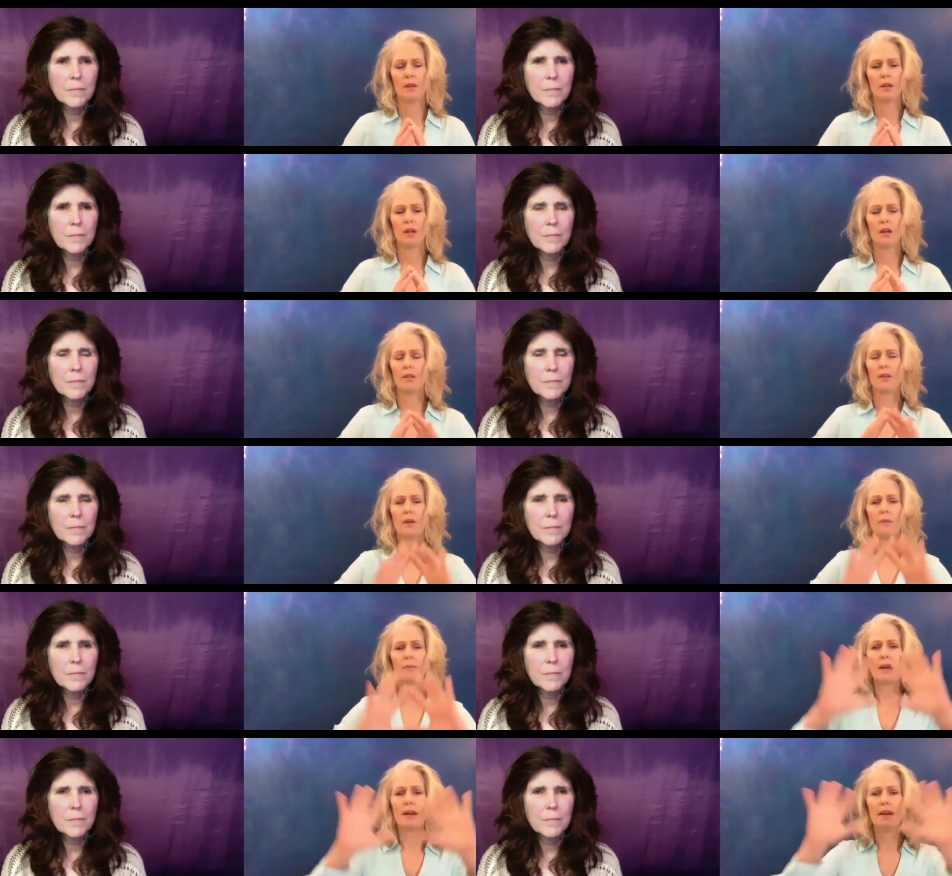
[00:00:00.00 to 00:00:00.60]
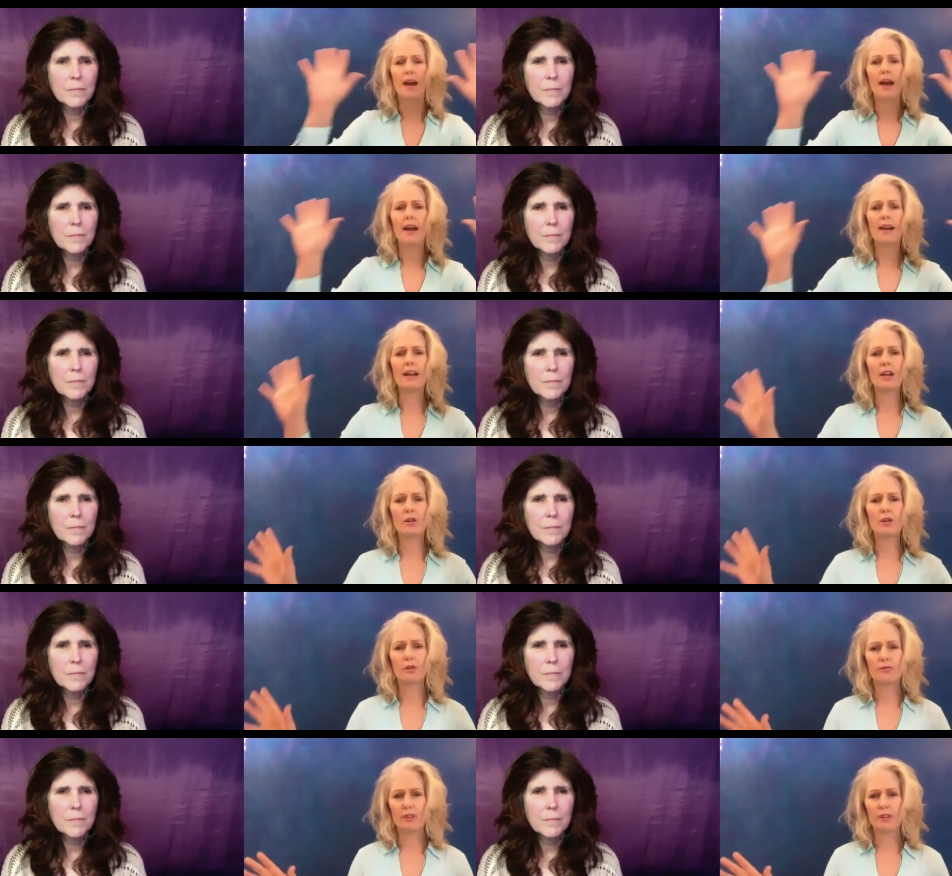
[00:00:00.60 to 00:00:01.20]
Speaker 1: there are about
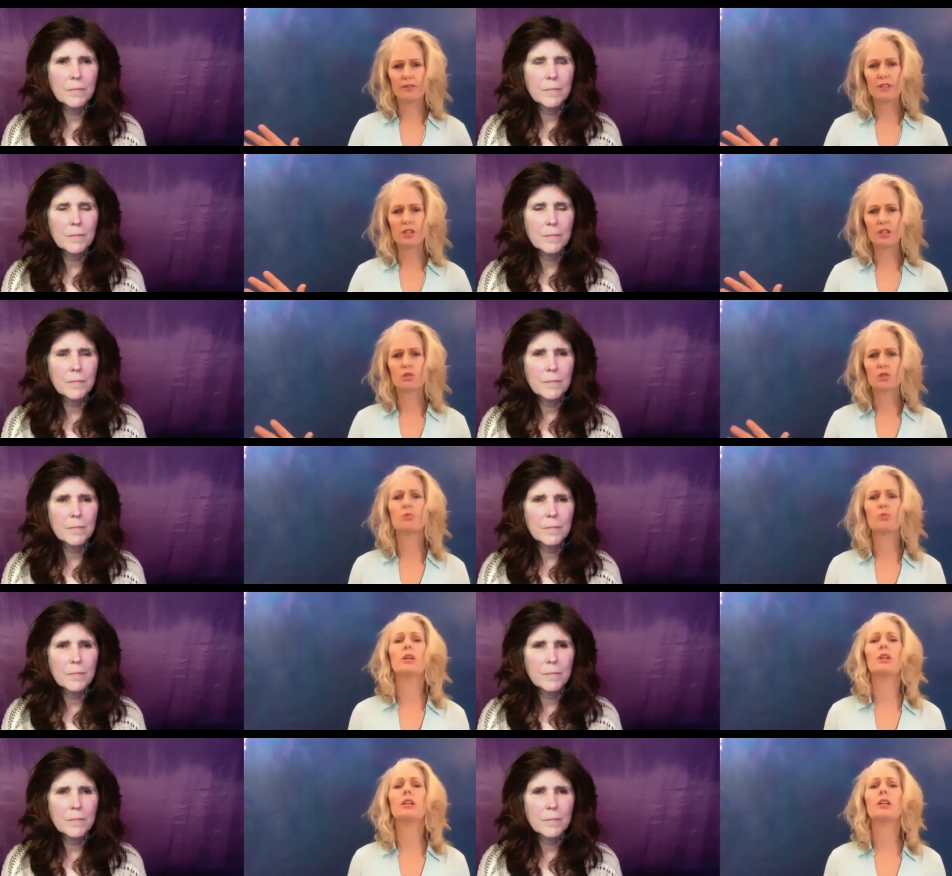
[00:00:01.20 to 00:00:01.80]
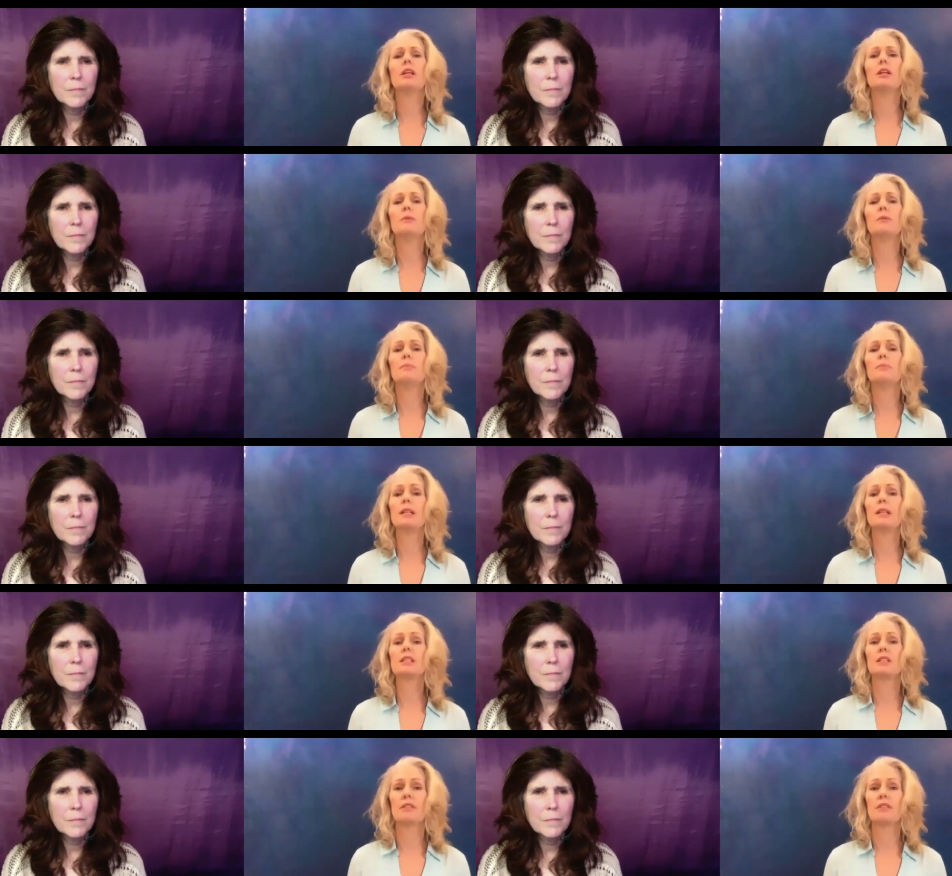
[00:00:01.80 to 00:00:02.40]
950 trillion
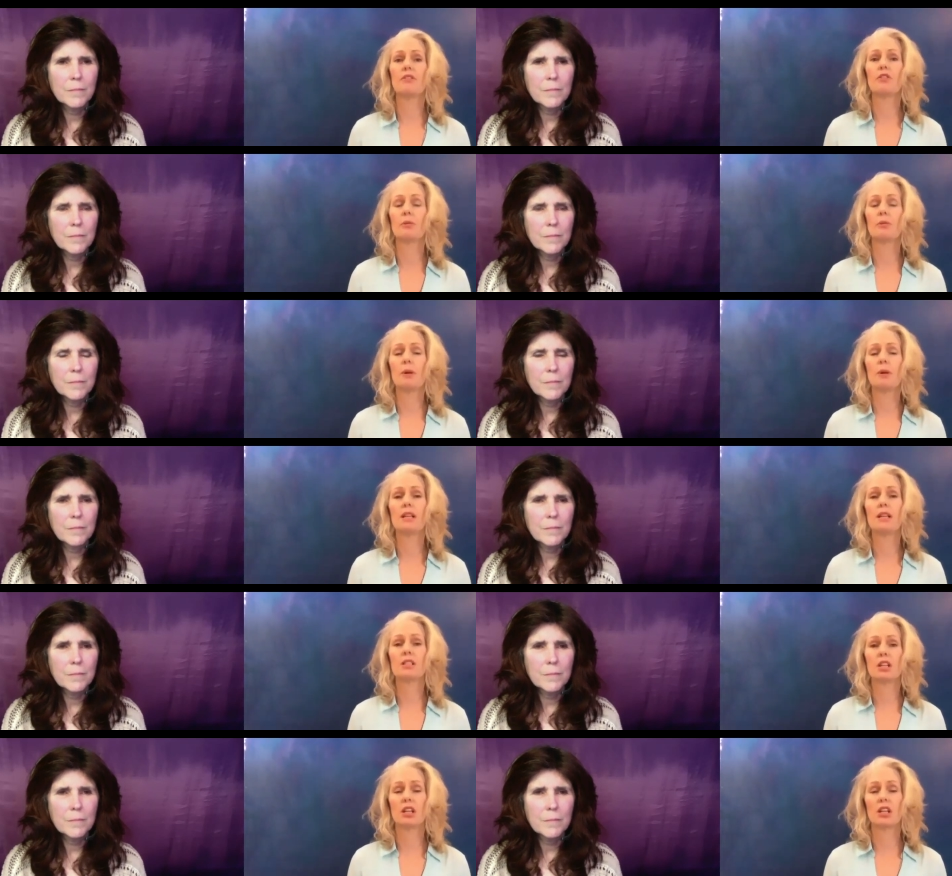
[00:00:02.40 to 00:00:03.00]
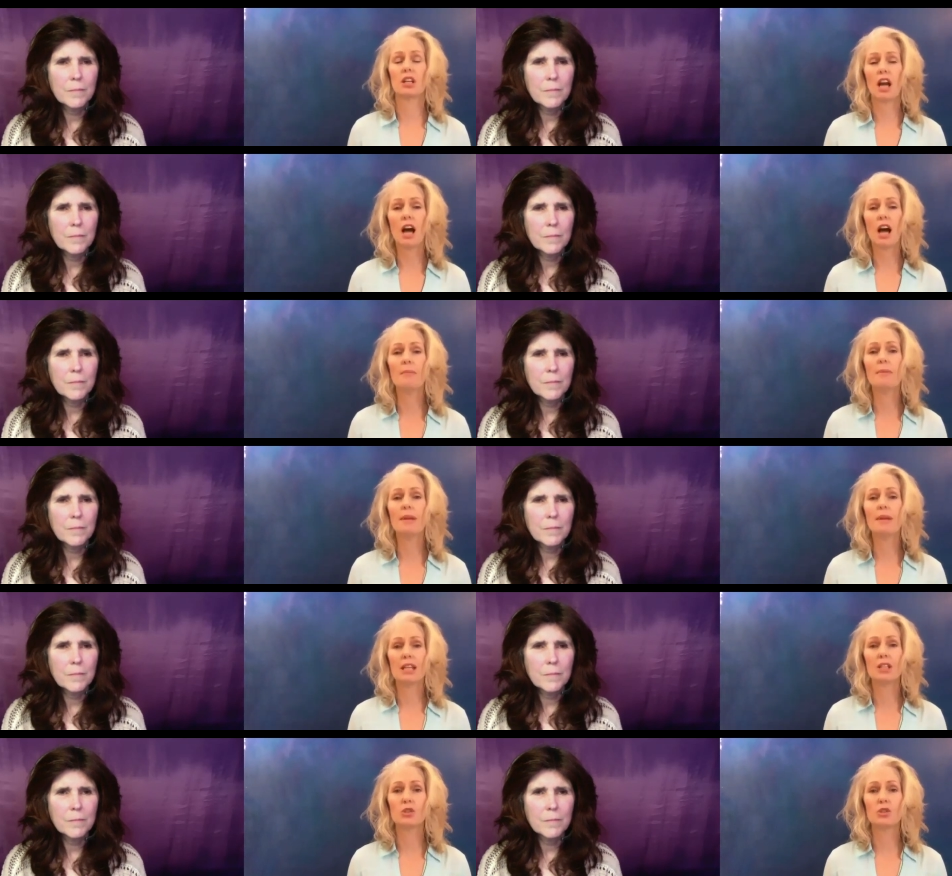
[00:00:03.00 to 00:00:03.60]
bits of information
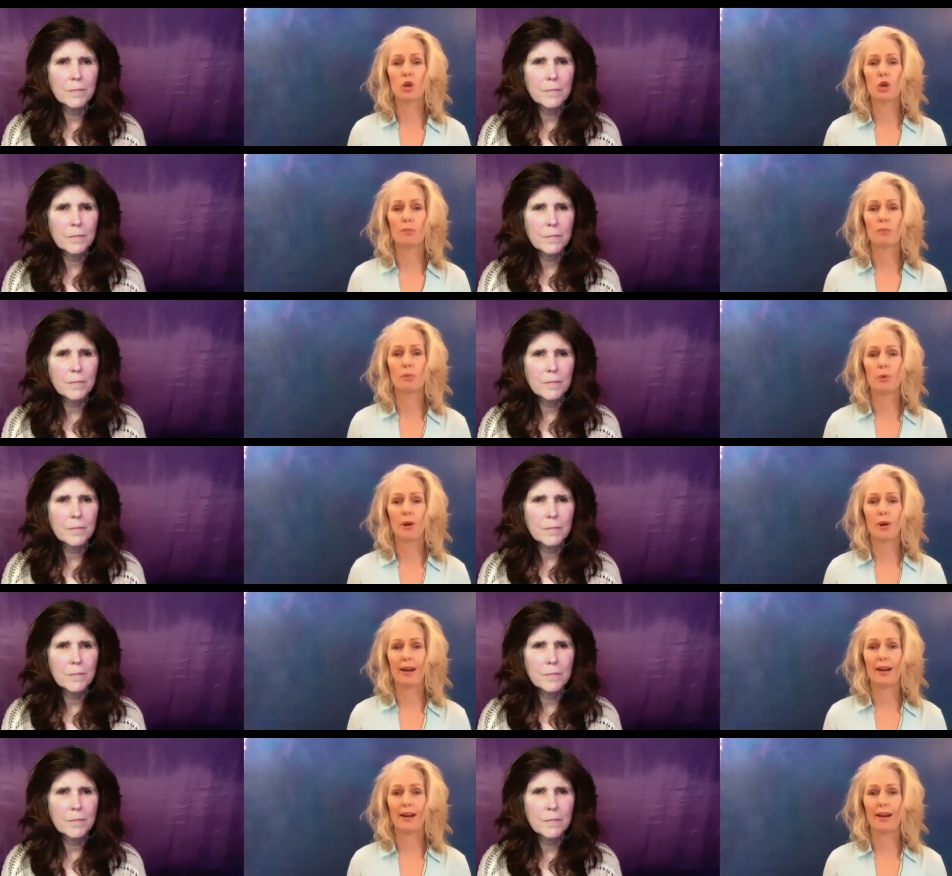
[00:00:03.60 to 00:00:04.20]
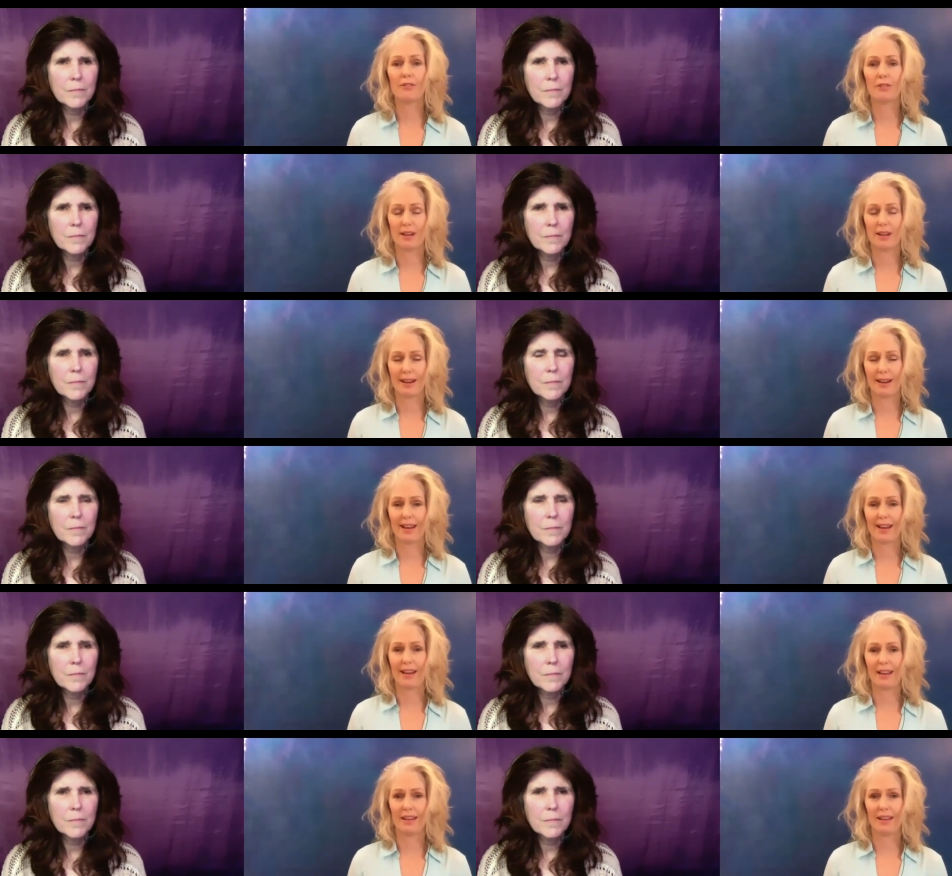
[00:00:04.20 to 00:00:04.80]
coming into our brain every
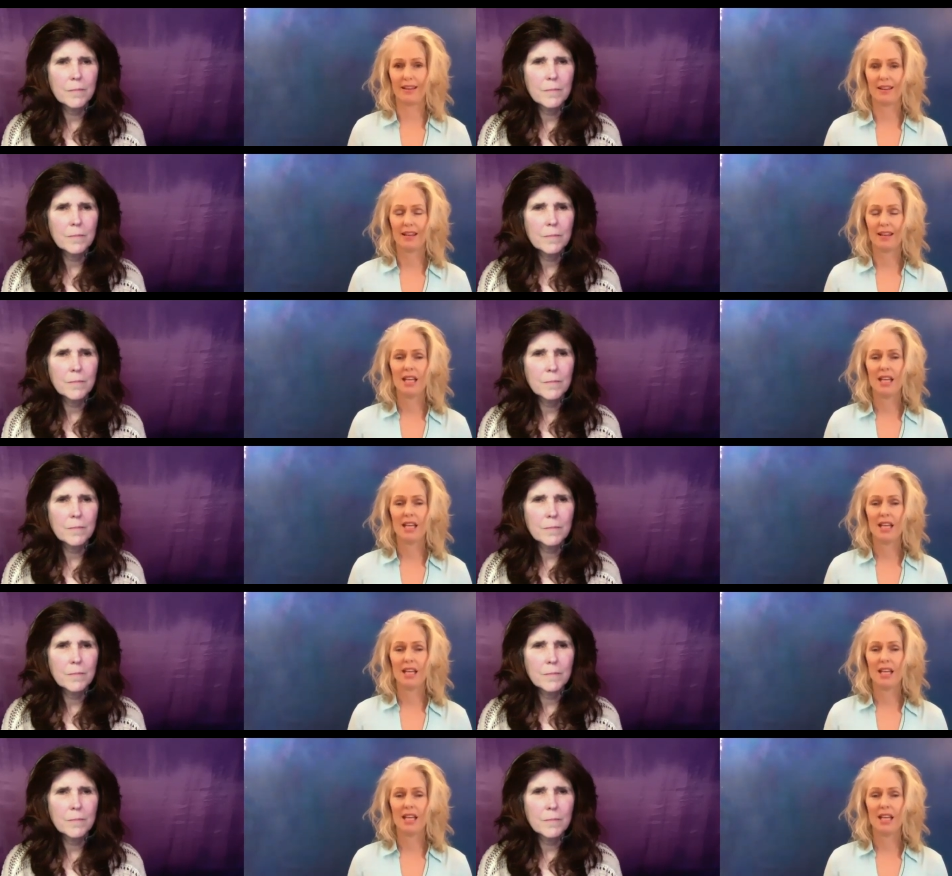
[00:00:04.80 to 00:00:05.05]
day.